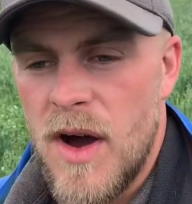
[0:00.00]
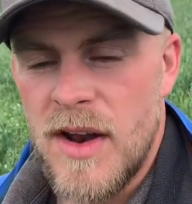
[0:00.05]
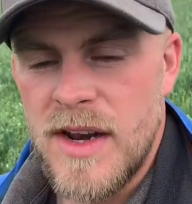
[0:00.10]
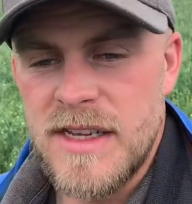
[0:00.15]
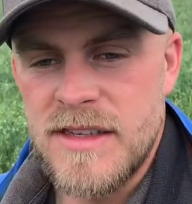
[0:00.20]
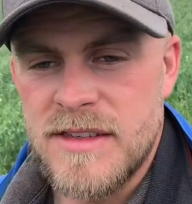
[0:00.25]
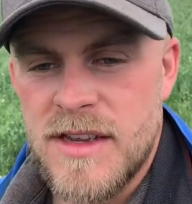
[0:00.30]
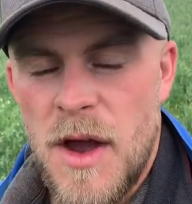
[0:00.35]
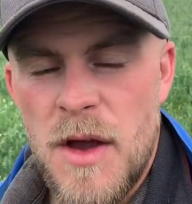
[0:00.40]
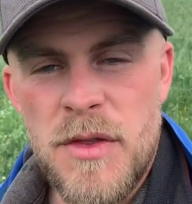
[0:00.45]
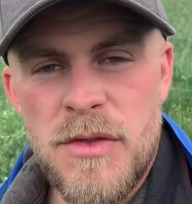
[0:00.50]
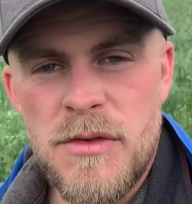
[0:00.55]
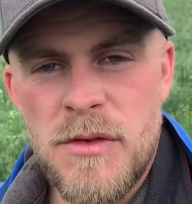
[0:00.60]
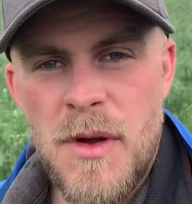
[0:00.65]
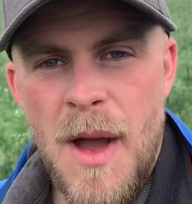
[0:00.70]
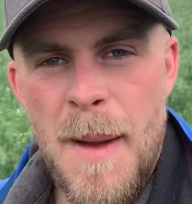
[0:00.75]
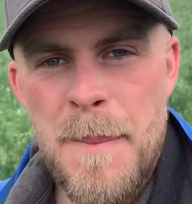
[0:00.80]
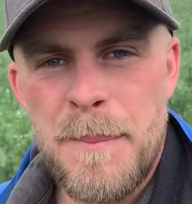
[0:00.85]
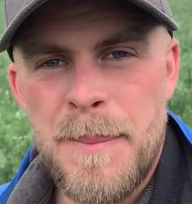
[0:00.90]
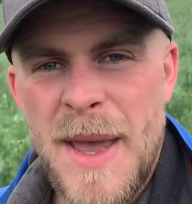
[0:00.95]
honest, going through
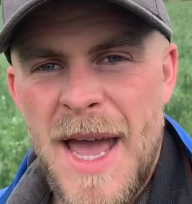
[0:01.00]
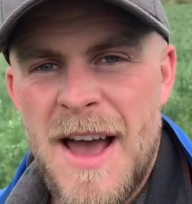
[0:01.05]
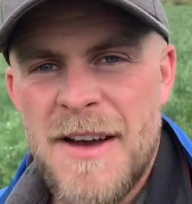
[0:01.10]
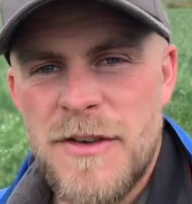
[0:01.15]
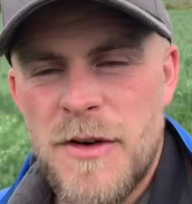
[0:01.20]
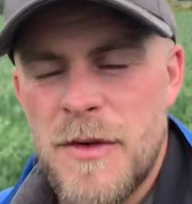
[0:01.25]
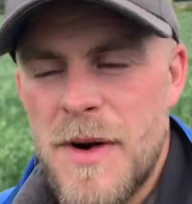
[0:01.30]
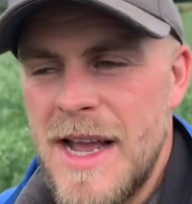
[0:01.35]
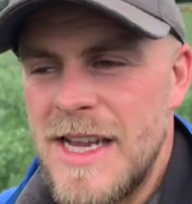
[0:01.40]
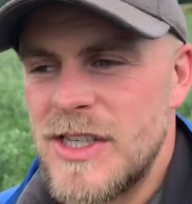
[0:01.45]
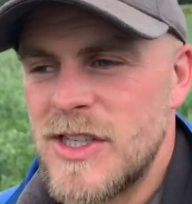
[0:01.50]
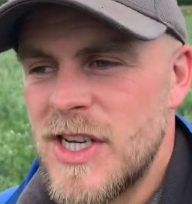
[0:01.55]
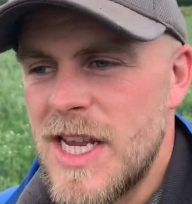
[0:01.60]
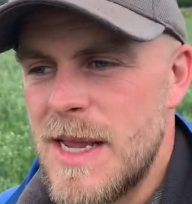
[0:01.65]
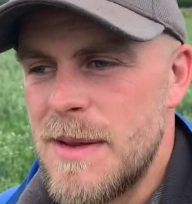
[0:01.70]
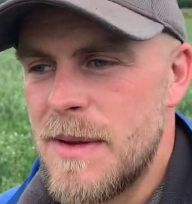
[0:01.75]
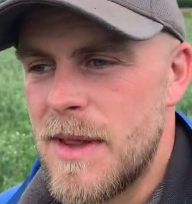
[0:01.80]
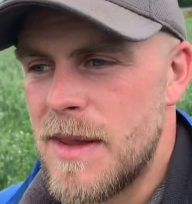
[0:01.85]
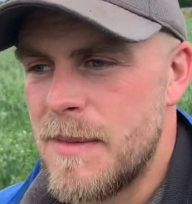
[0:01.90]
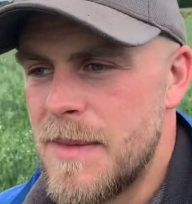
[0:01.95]
a bit of a
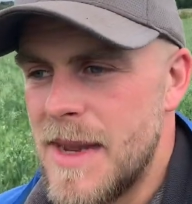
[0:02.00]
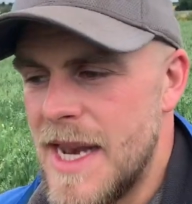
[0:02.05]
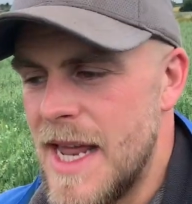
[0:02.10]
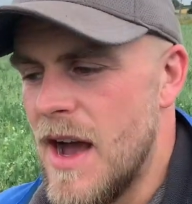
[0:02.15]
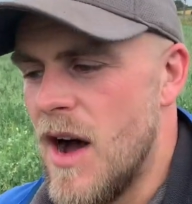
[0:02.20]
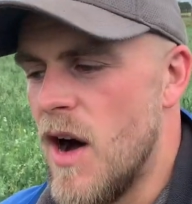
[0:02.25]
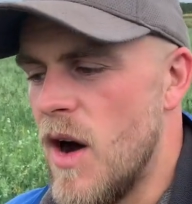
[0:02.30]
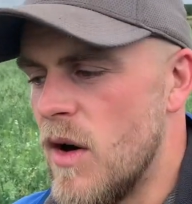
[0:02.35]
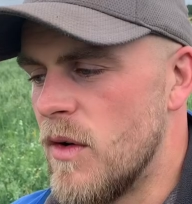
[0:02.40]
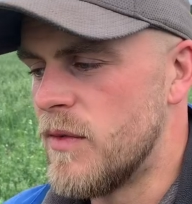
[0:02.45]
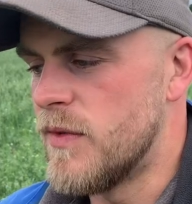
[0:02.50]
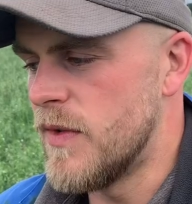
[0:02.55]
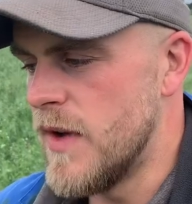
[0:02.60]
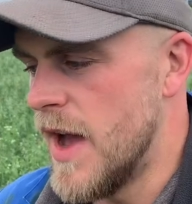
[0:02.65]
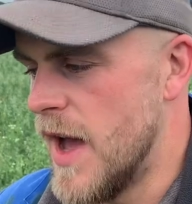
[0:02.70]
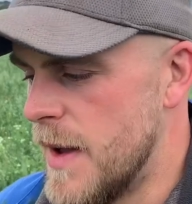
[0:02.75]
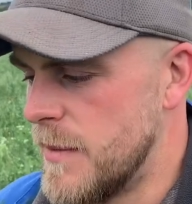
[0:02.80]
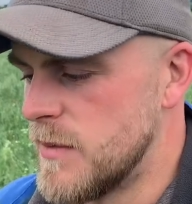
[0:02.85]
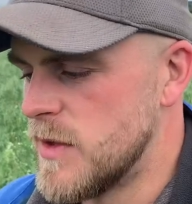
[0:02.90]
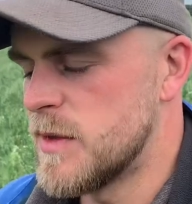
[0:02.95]
regime at the minute of
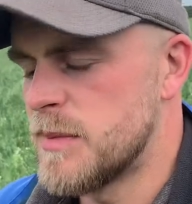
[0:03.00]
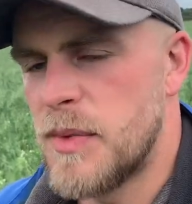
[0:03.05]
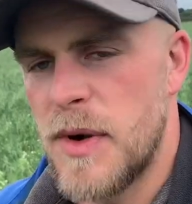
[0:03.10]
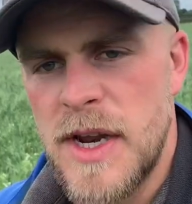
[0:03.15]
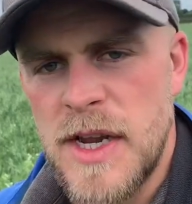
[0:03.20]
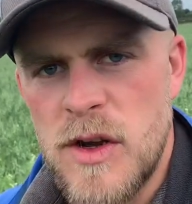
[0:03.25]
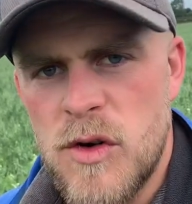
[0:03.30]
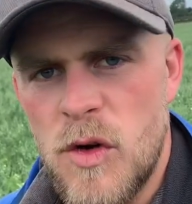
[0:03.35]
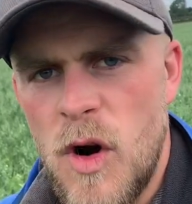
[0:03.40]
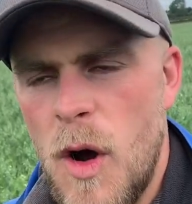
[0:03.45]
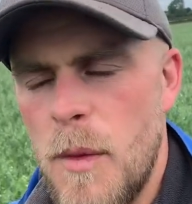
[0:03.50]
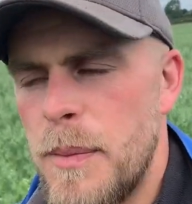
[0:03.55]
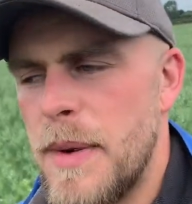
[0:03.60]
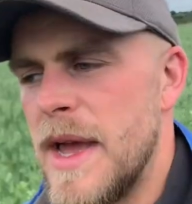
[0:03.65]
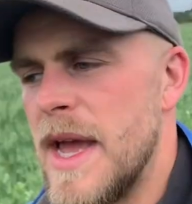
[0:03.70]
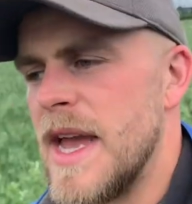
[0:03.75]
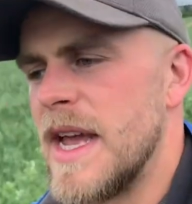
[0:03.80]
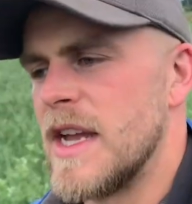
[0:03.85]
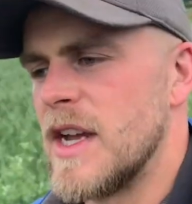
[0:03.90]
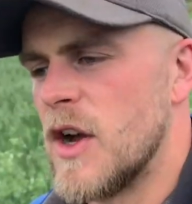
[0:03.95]
spring
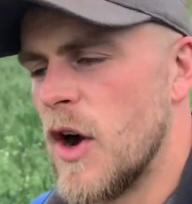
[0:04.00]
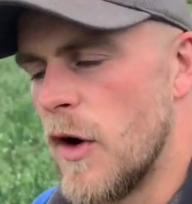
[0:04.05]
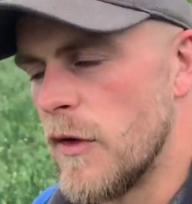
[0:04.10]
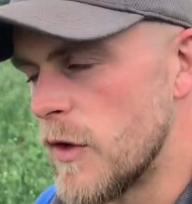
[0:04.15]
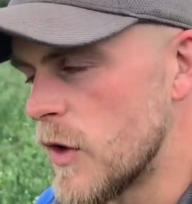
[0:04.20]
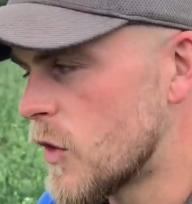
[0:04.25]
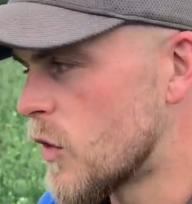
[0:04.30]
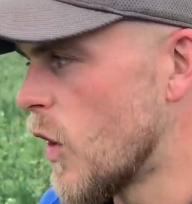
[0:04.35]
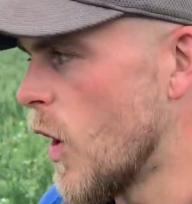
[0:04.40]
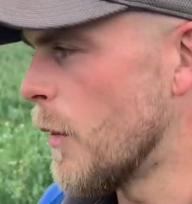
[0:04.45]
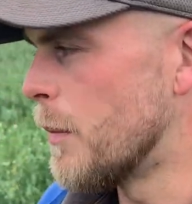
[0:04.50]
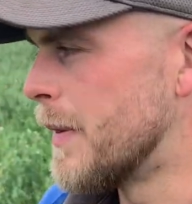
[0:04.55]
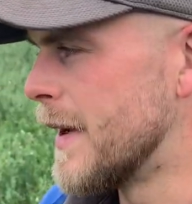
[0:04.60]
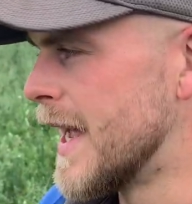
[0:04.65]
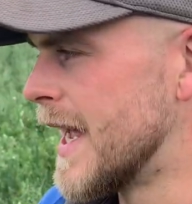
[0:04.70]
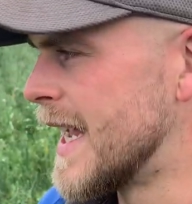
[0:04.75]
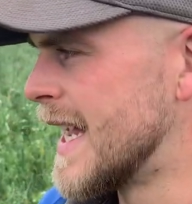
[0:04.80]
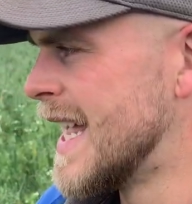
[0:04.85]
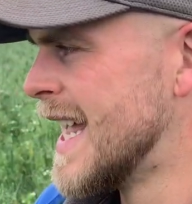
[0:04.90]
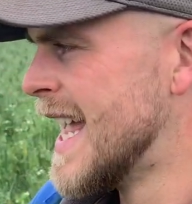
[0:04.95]
cropping, cover
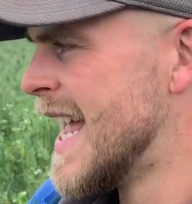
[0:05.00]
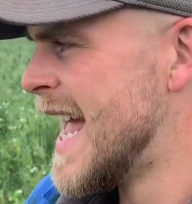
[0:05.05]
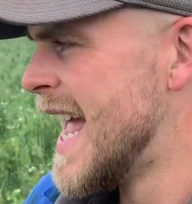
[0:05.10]
cropping.